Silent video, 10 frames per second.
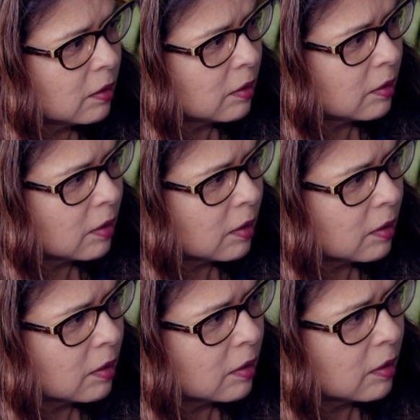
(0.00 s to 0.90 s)

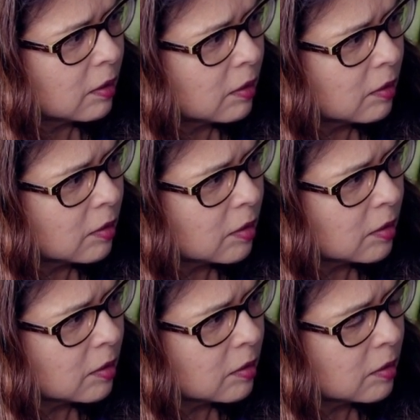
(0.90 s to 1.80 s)

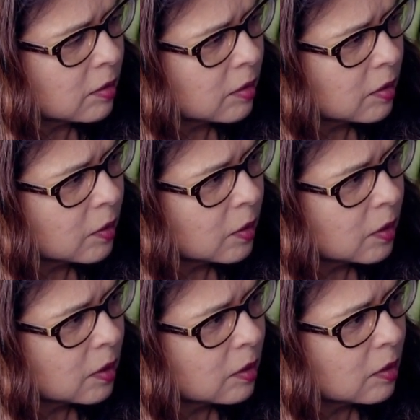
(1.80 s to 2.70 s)

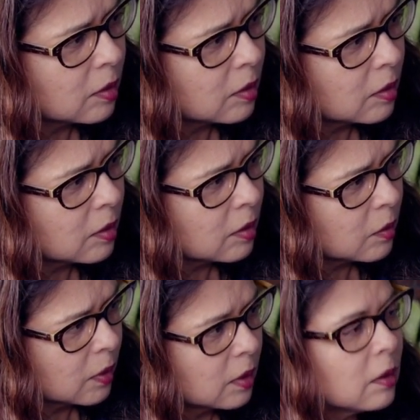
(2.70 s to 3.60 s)

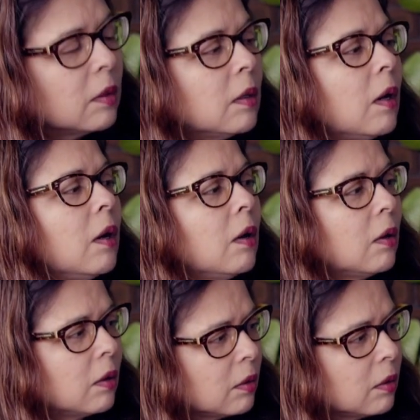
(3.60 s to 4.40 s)
(not speaking)